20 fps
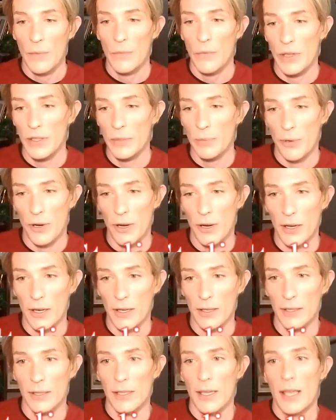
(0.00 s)
This
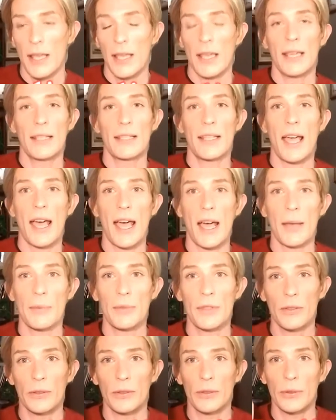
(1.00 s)
product is
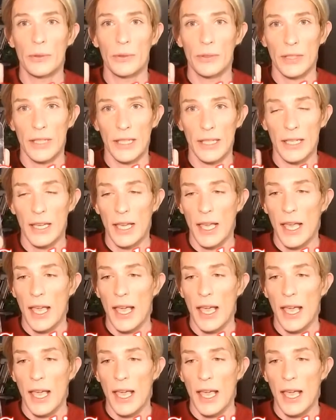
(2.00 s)
absolutely